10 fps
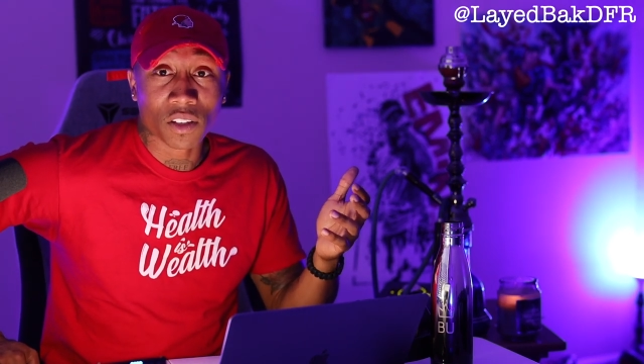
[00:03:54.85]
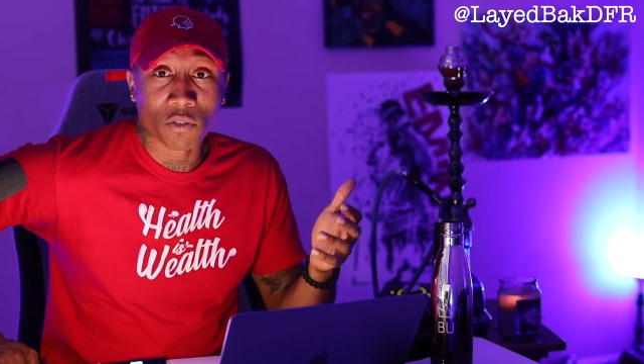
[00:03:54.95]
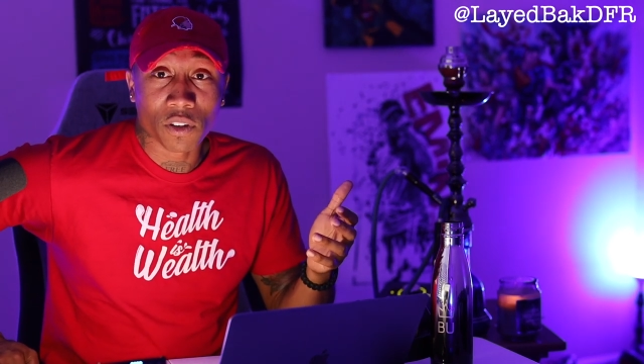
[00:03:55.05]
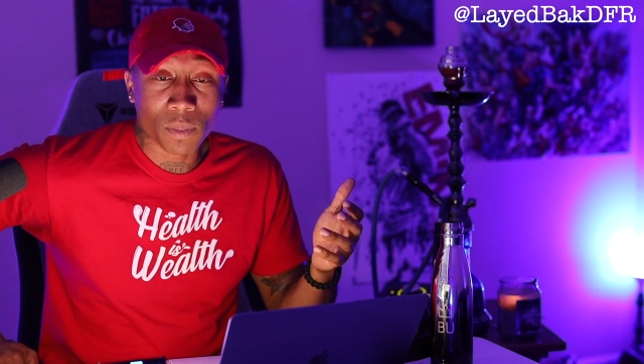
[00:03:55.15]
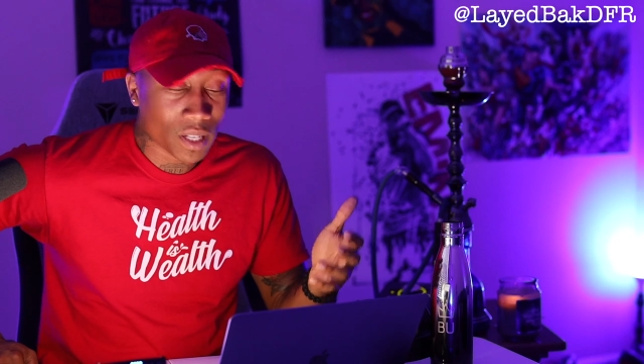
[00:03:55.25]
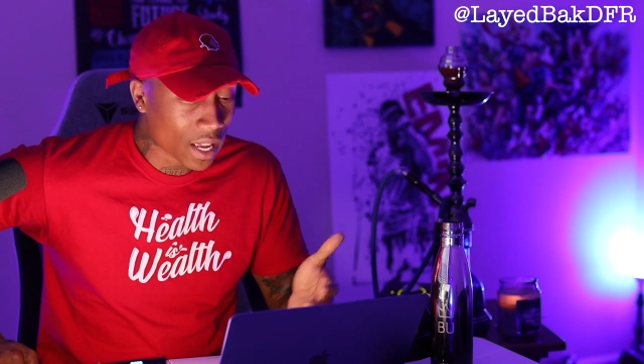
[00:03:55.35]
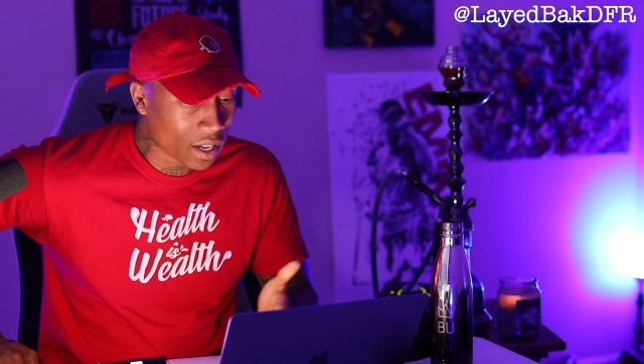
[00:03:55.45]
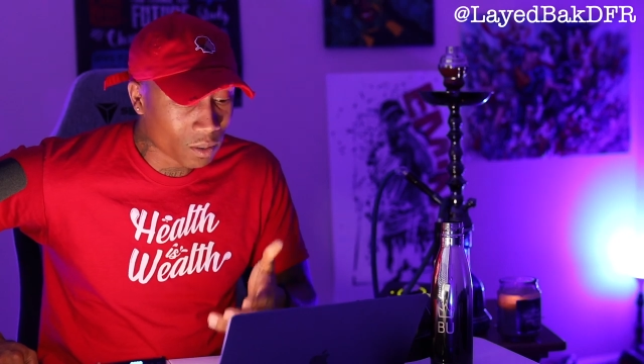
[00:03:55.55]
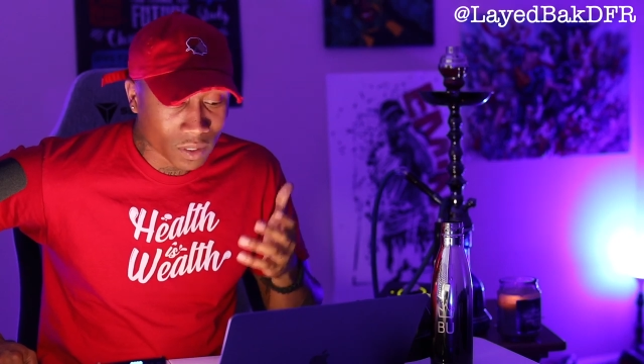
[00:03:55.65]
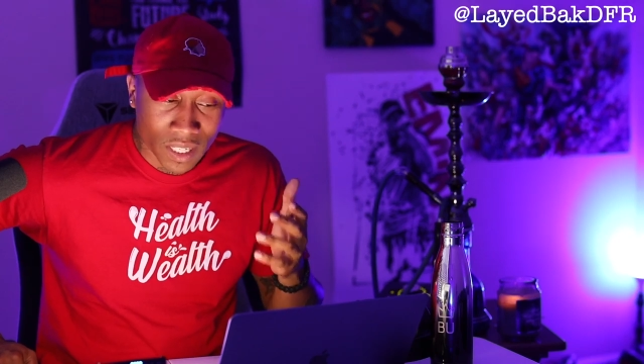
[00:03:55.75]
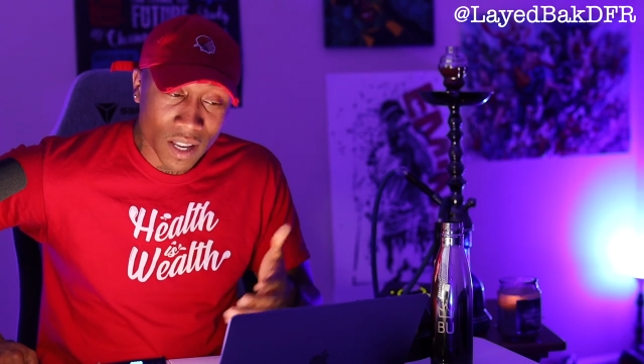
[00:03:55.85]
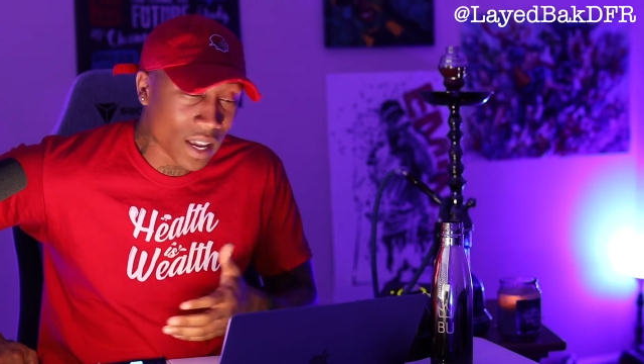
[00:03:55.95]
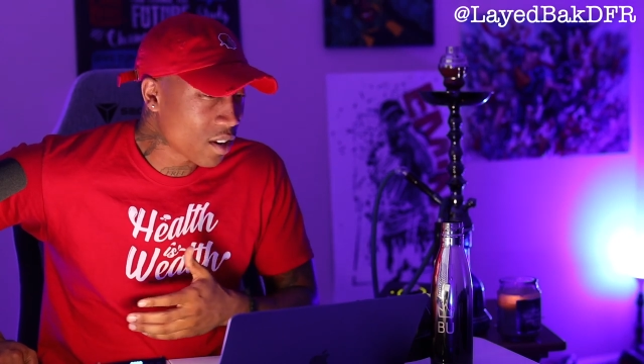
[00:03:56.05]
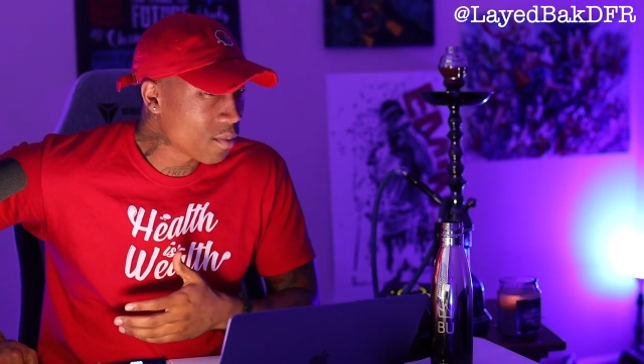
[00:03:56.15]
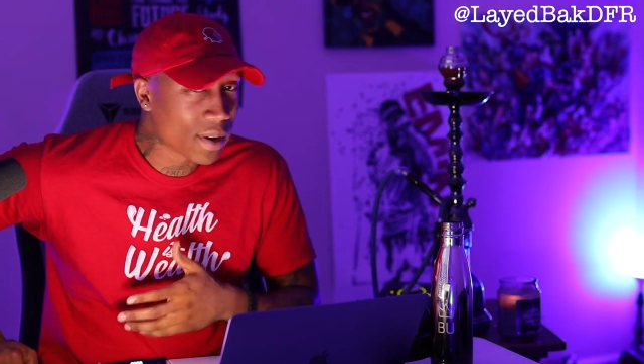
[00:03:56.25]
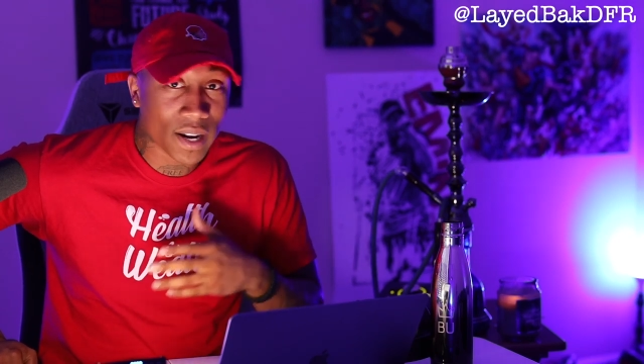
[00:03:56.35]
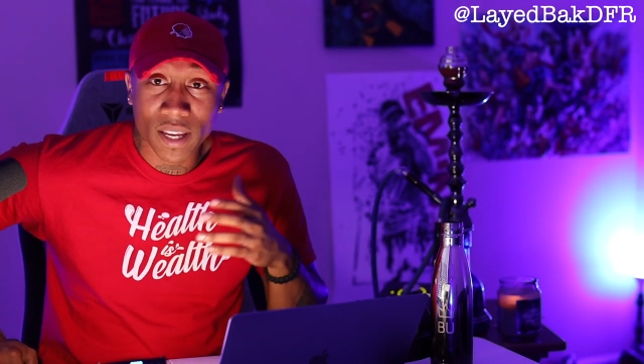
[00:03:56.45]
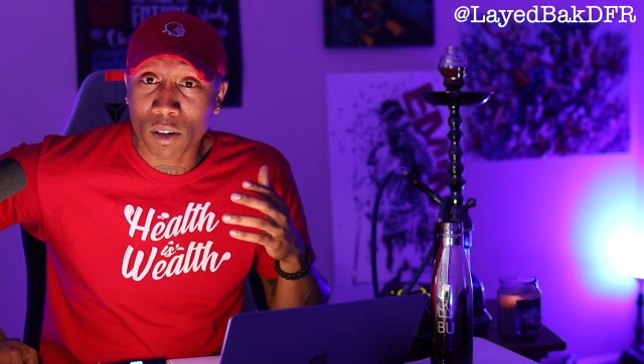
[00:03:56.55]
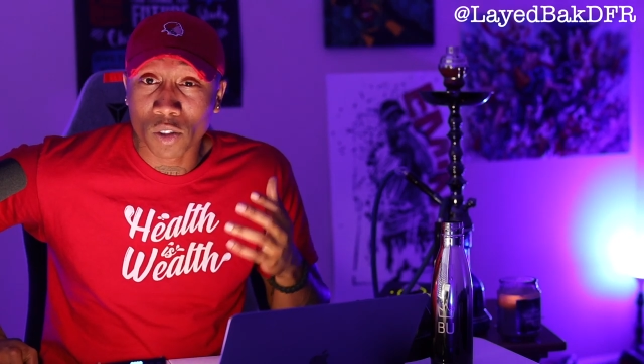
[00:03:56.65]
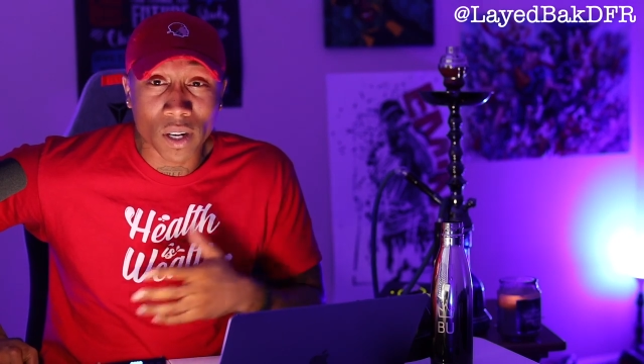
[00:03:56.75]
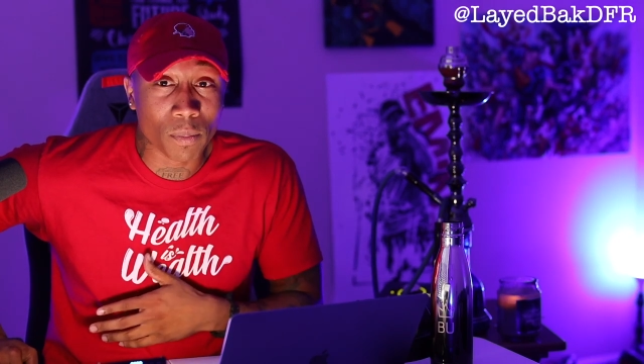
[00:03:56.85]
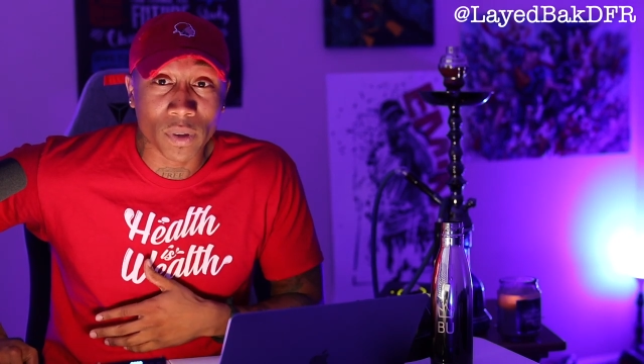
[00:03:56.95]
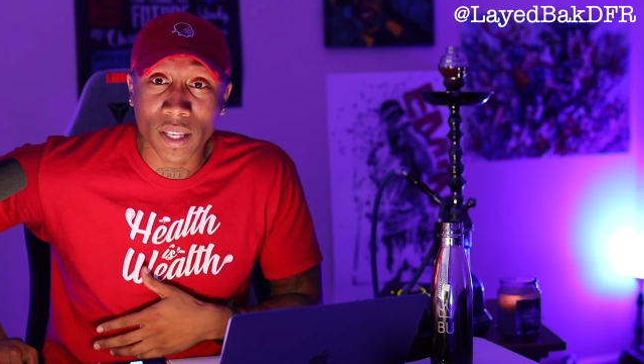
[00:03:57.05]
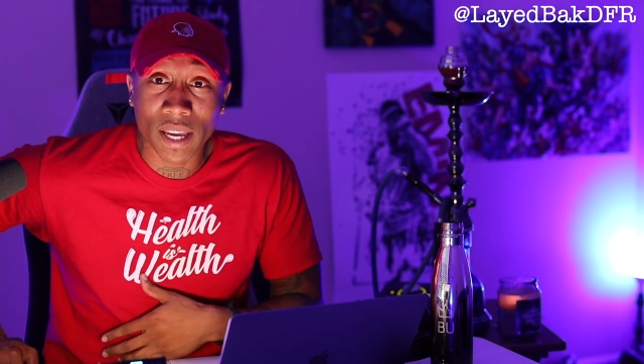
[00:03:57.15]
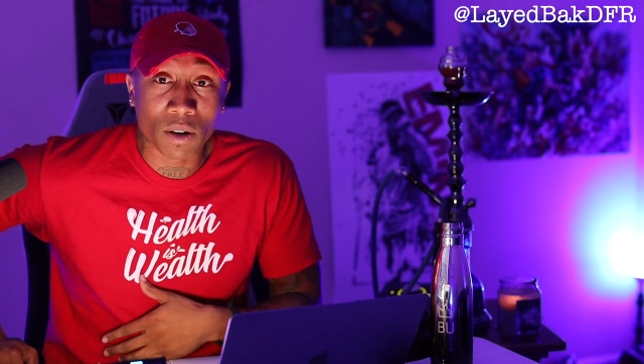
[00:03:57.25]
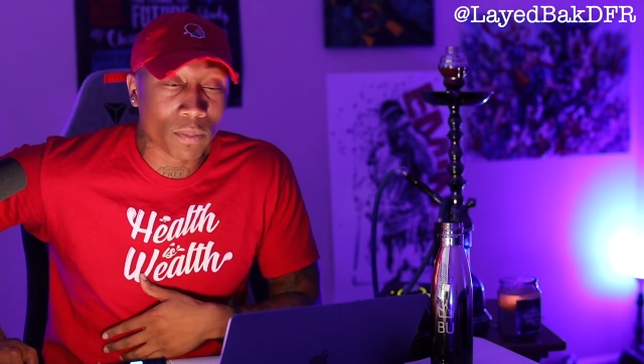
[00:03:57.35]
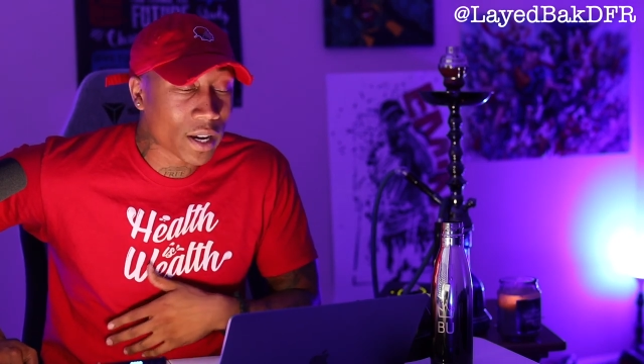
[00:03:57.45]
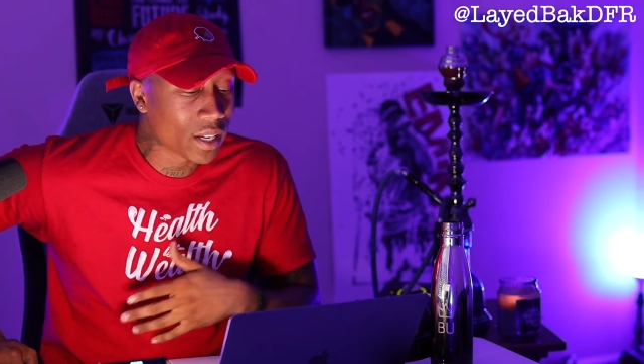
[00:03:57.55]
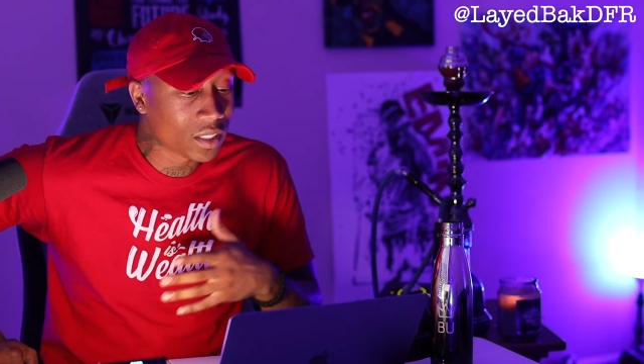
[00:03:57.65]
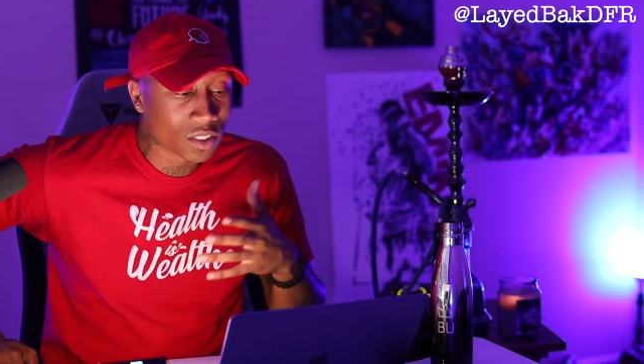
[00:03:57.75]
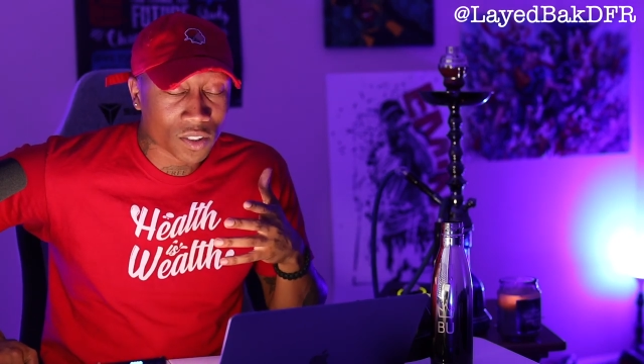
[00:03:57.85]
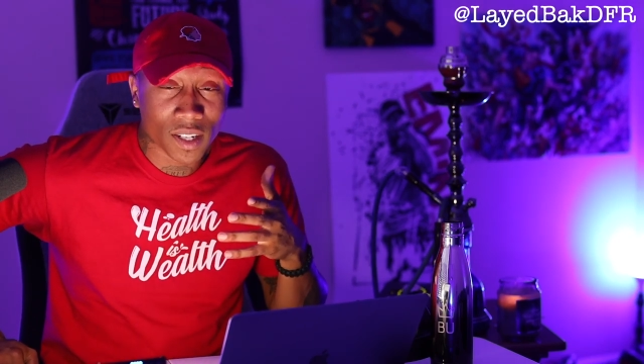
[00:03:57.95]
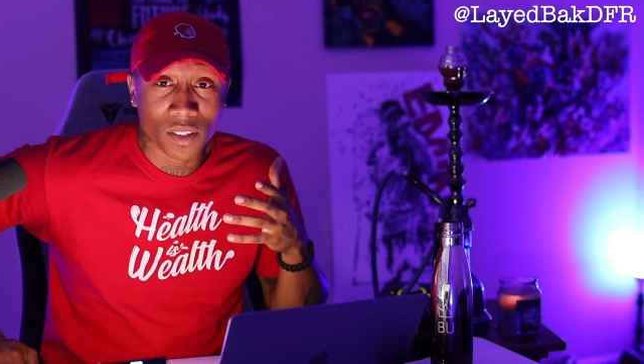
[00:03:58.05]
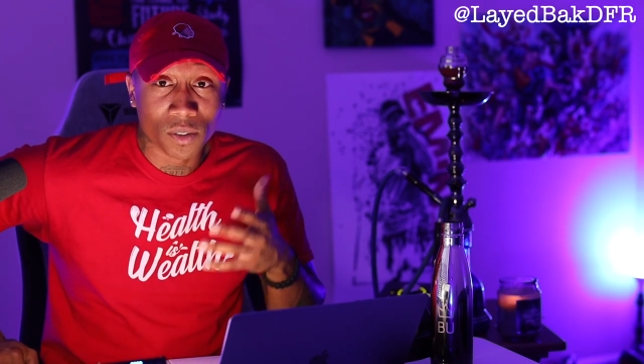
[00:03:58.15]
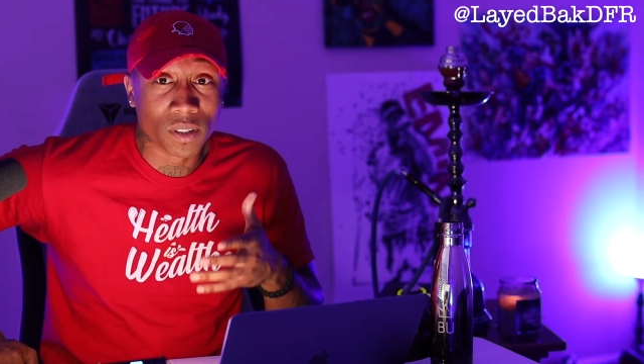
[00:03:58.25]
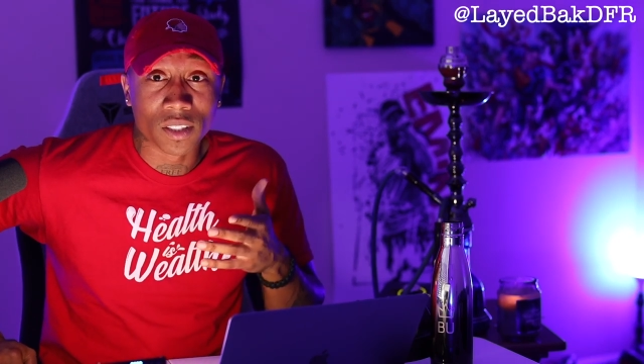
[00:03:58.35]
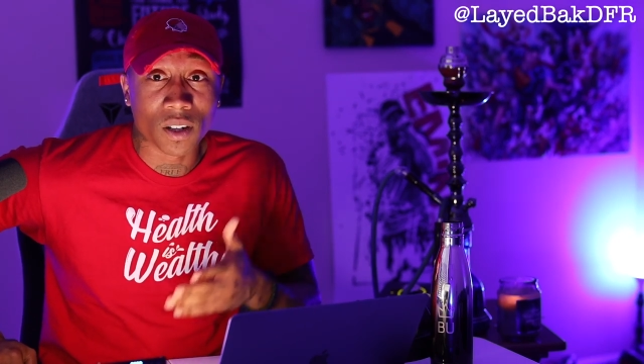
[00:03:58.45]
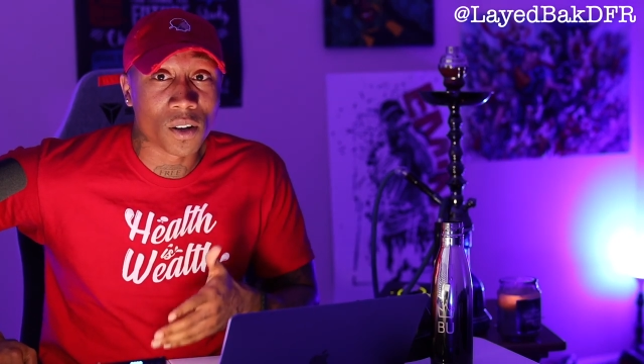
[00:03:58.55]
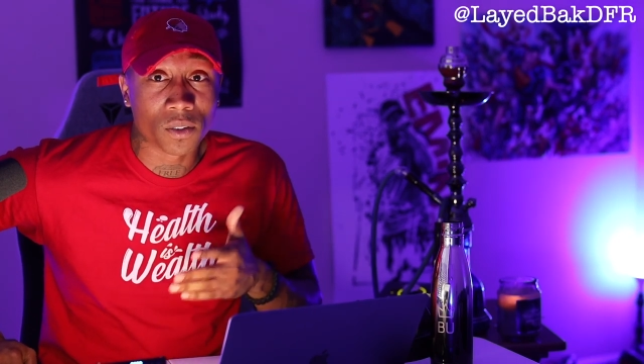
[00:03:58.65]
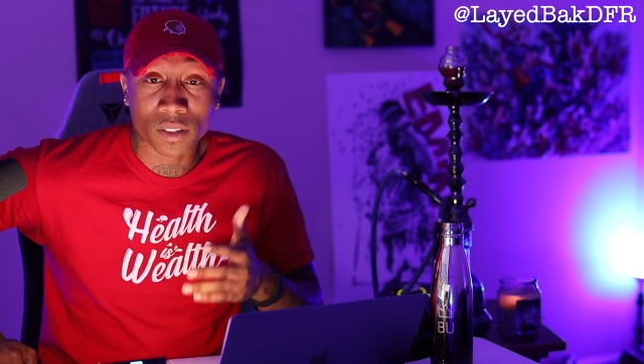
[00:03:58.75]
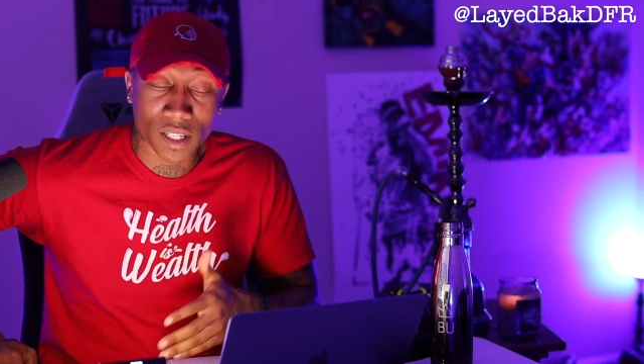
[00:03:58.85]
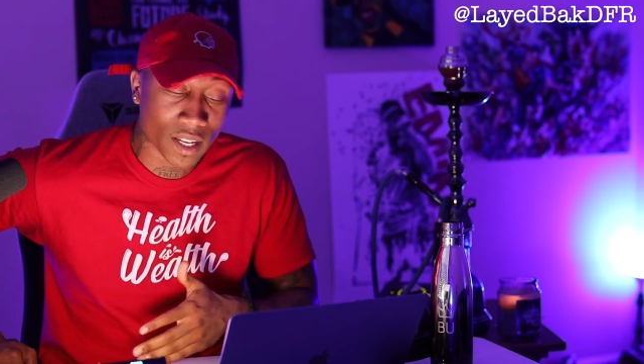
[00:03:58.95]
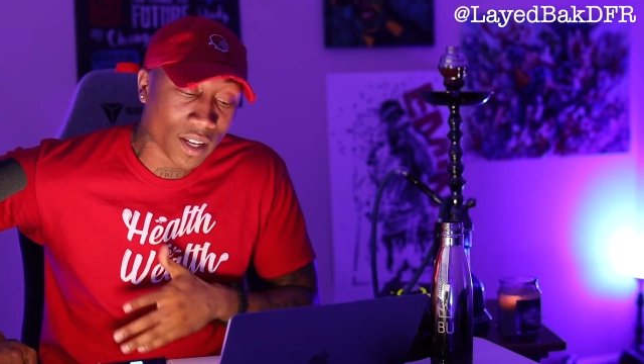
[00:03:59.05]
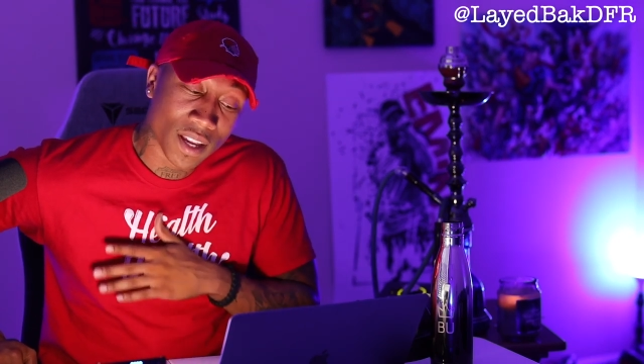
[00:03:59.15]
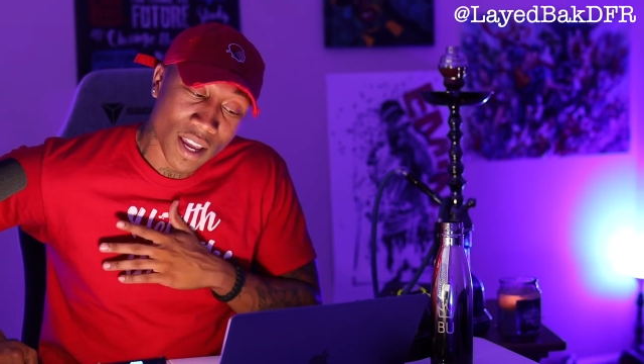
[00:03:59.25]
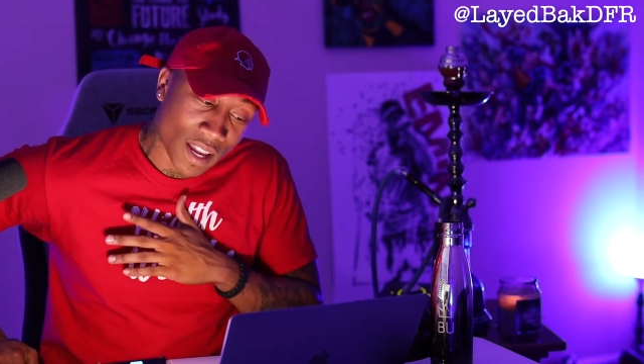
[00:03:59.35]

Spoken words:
You feel me? Like, he don't sound like nobody. He don't try to be like nobody. He just try to do his own thing.